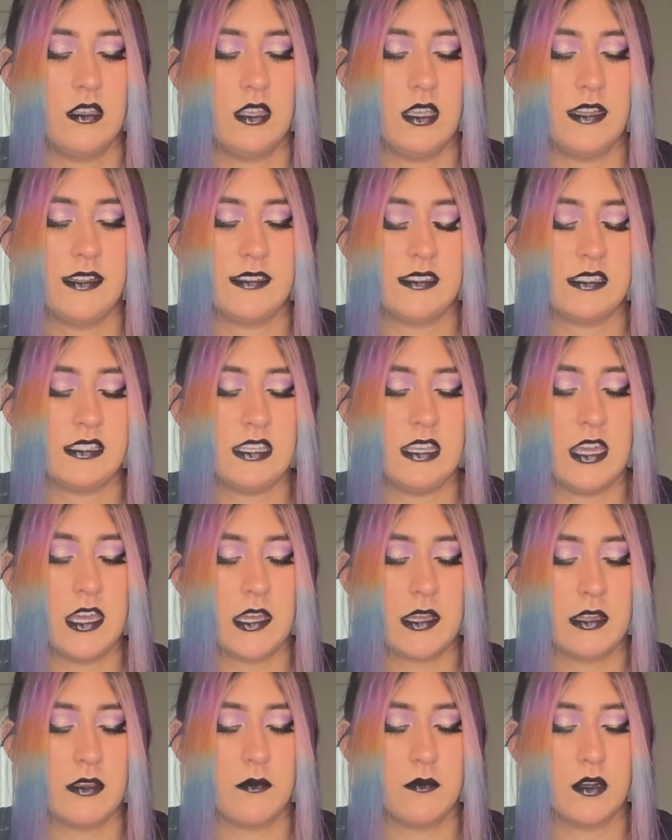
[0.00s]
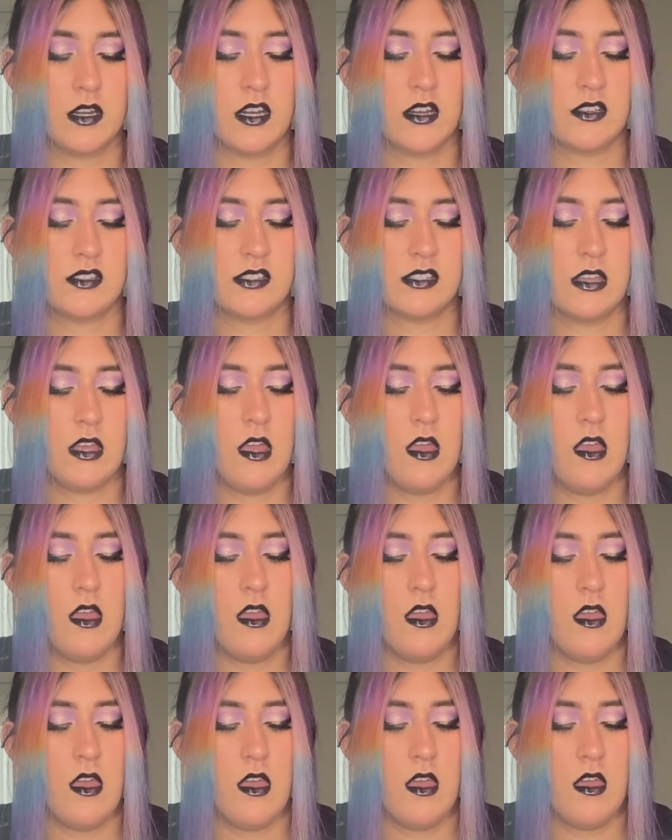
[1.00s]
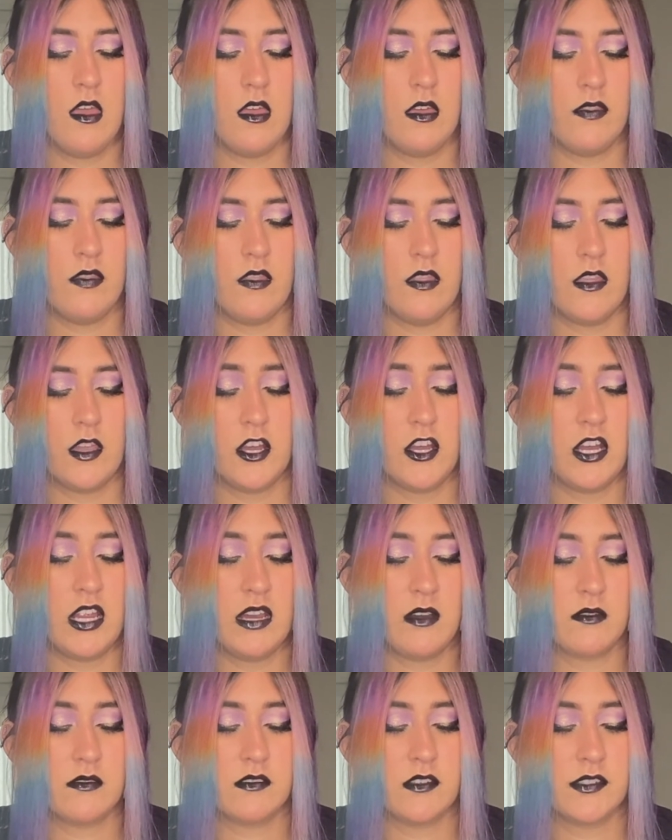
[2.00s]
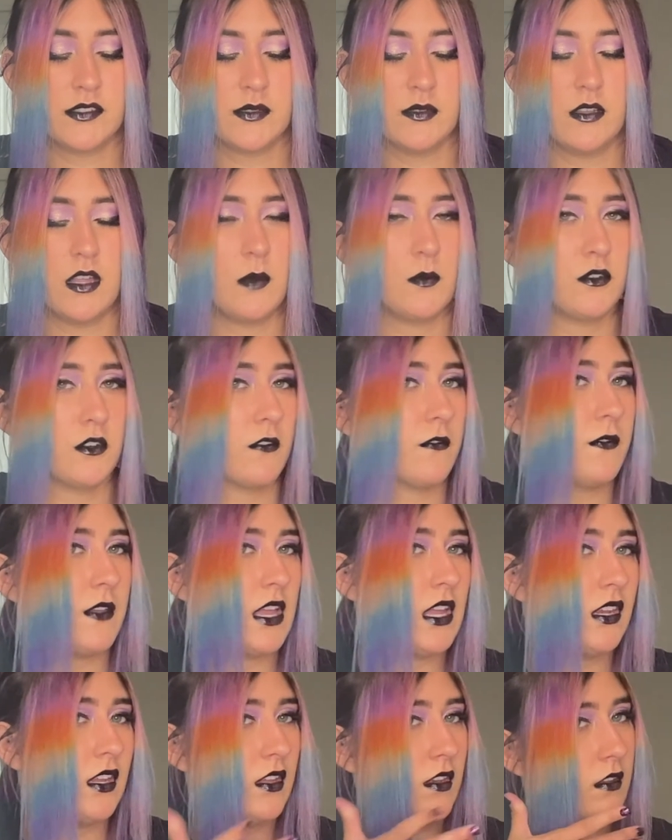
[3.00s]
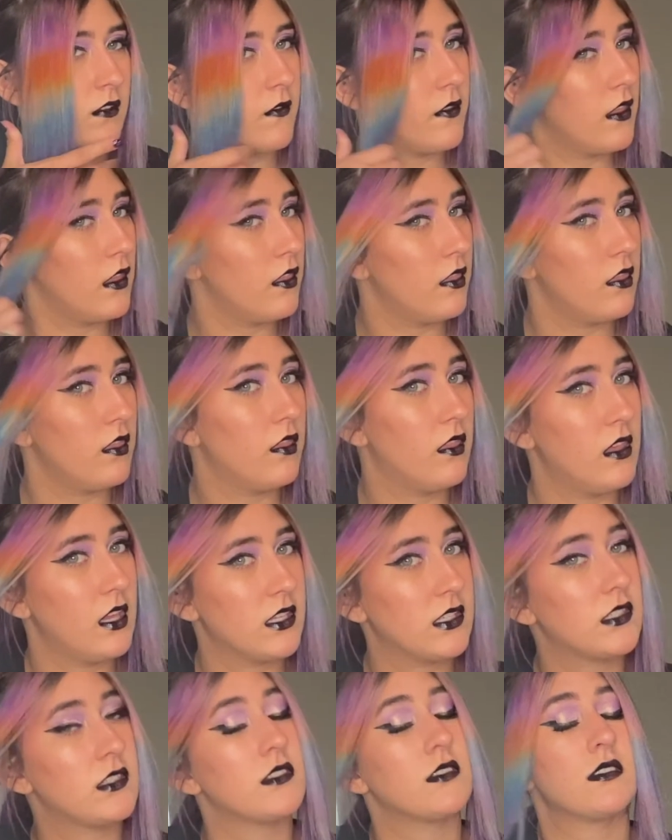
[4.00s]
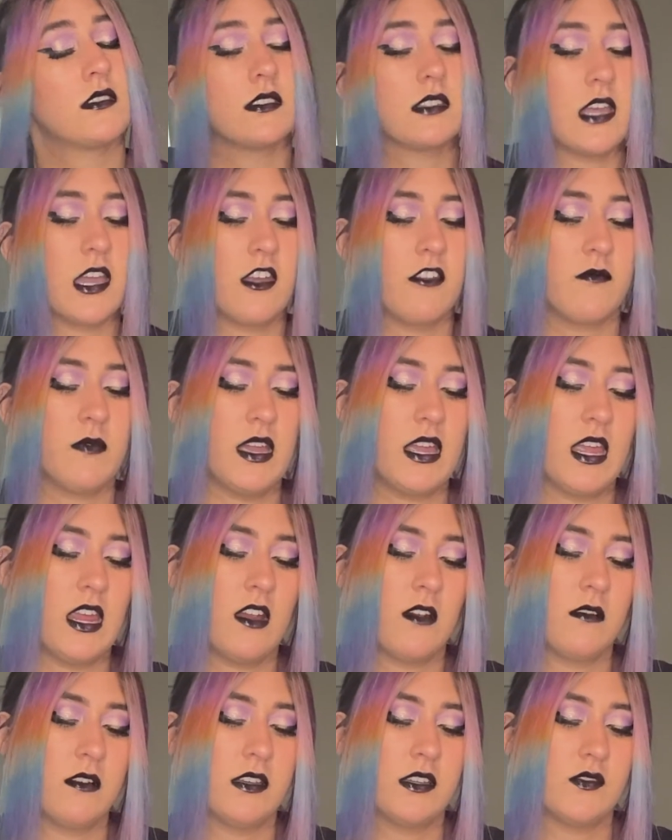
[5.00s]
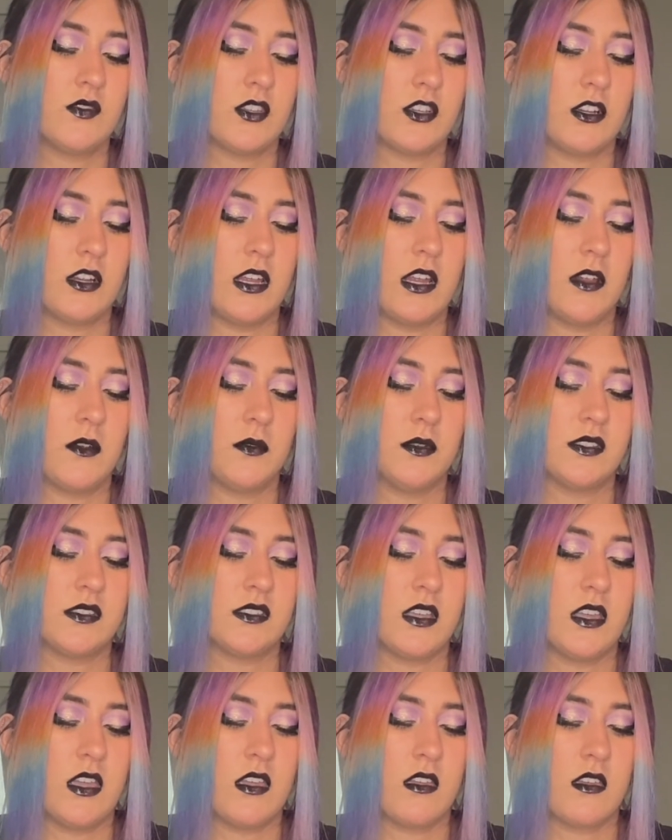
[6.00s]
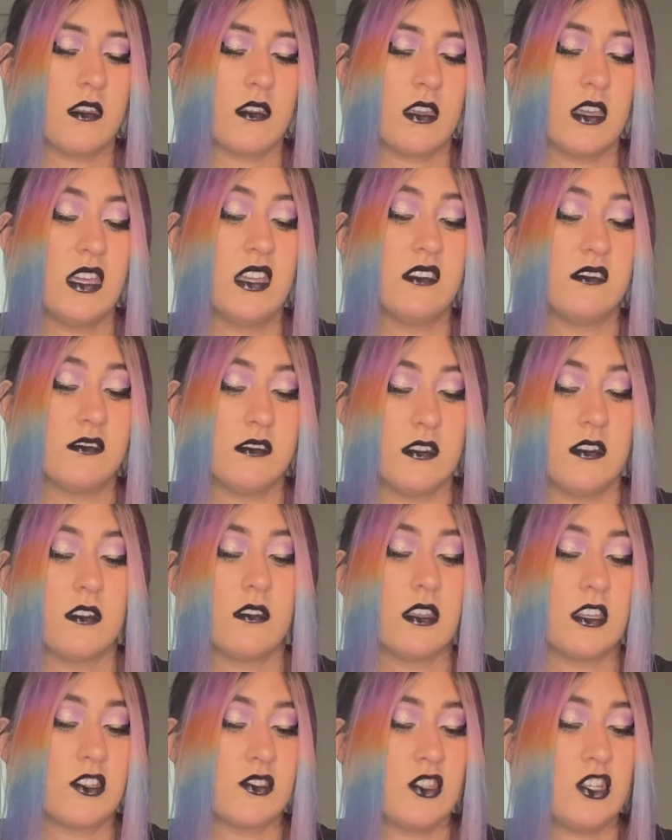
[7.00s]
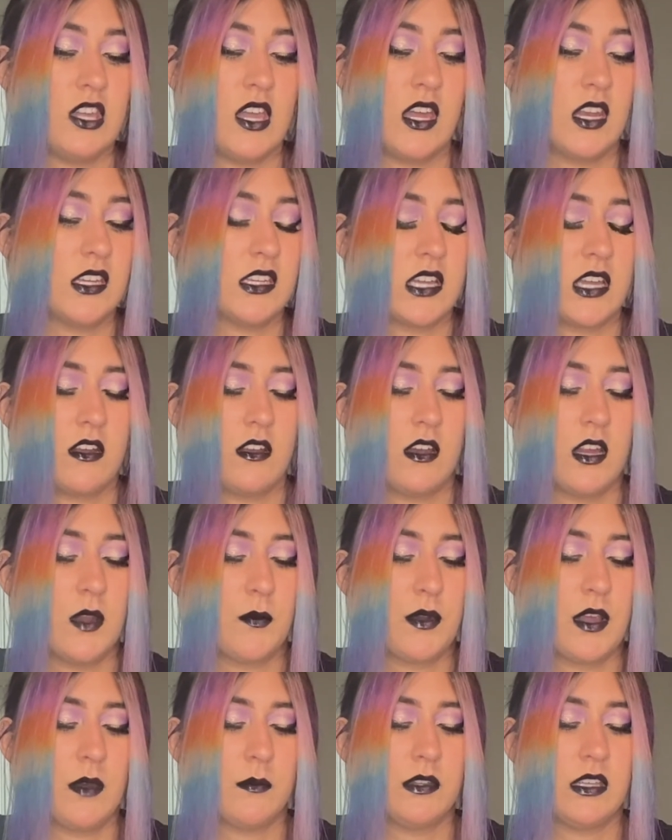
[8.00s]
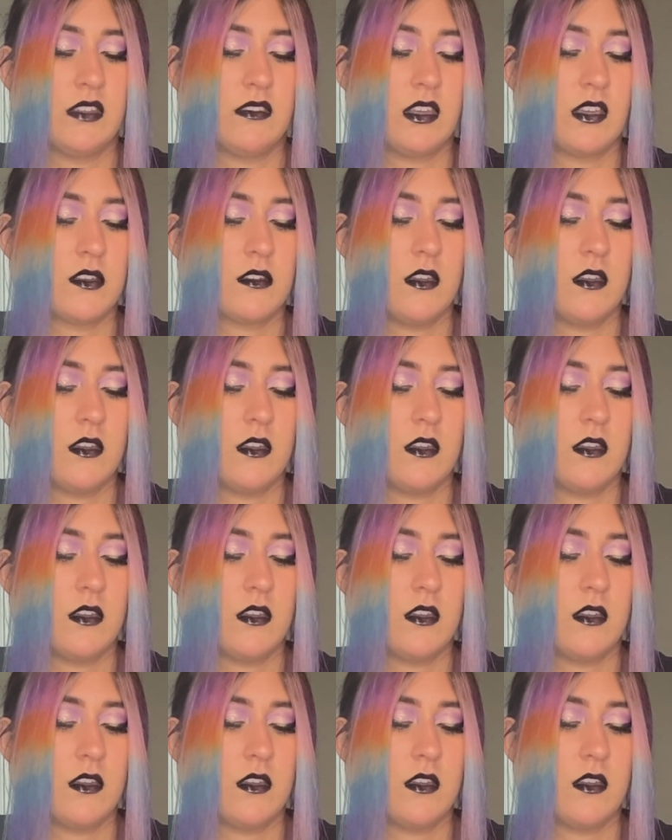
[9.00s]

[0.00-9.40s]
and see how it works. Her hair was also a lot more faded than this side of my hair was. Her hair was like like she hadn't dyed her hair probably in like